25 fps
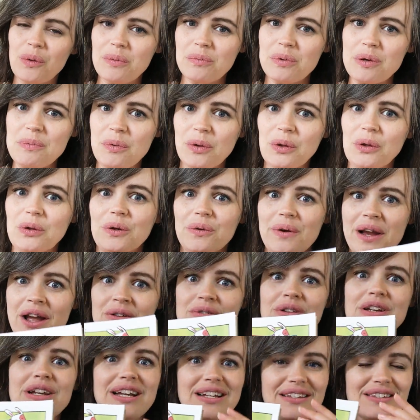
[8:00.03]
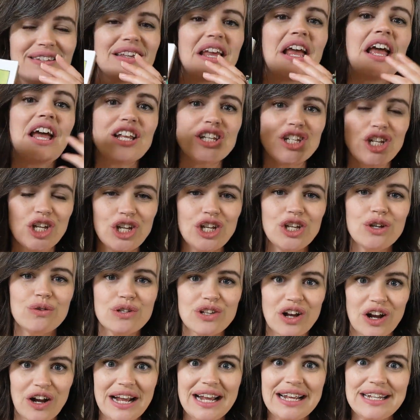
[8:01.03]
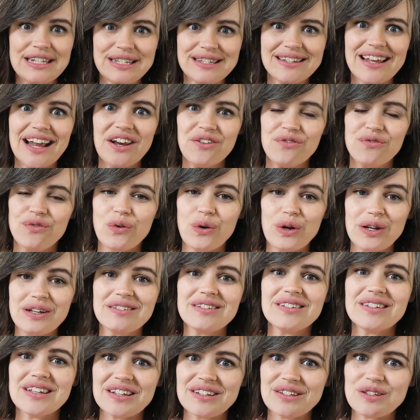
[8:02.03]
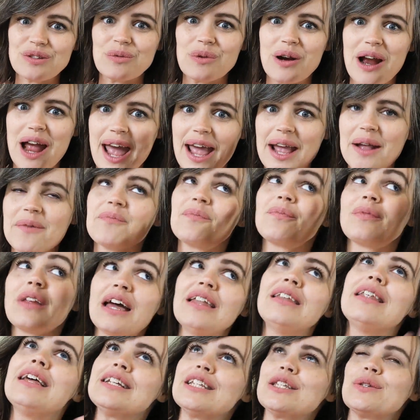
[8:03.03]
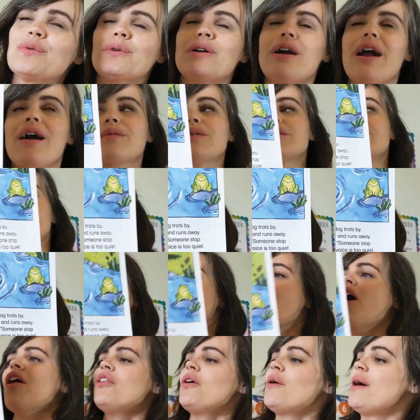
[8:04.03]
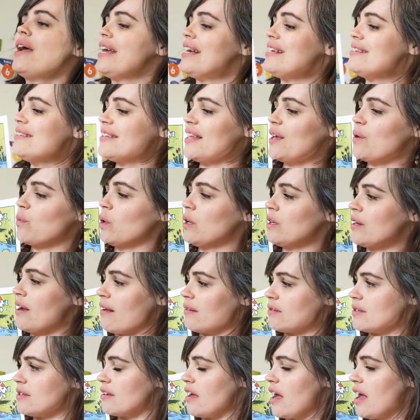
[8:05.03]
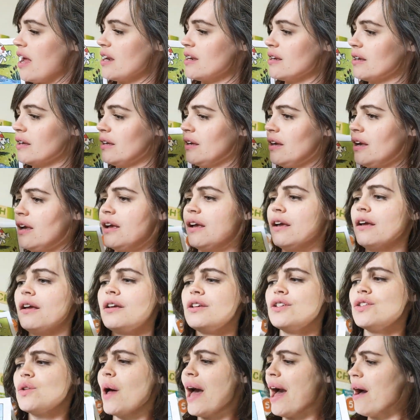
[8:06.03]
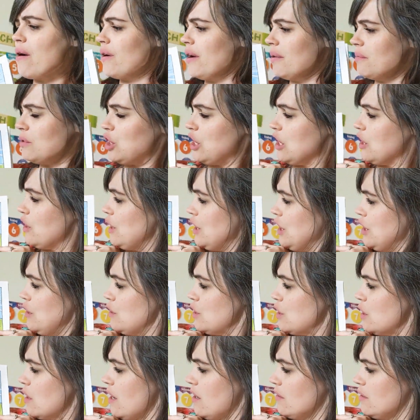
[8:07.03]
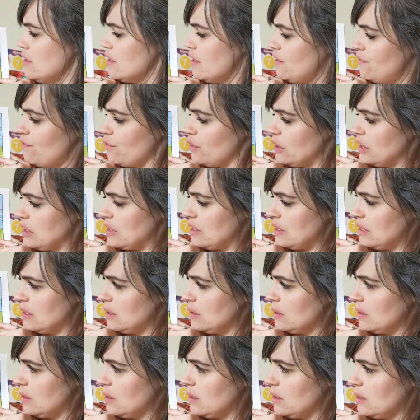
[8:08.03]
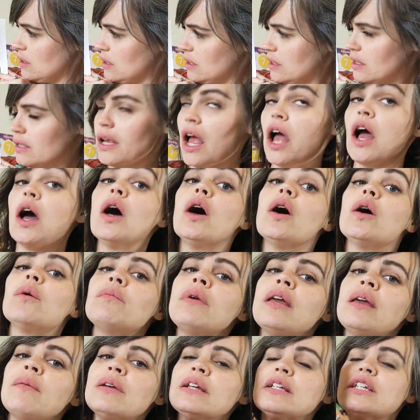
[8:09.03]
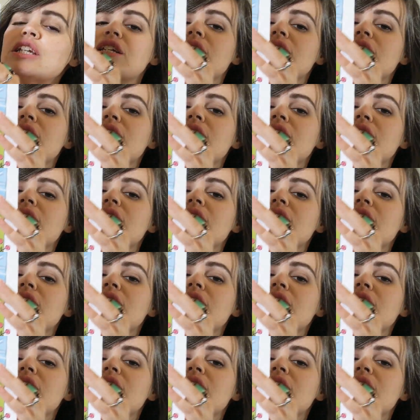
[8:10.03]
when people are around us to use our inside voices, right? Unless we're outside. Although I guess they were outside. So how come she couldn't use her outside voice? Oh, maybe it's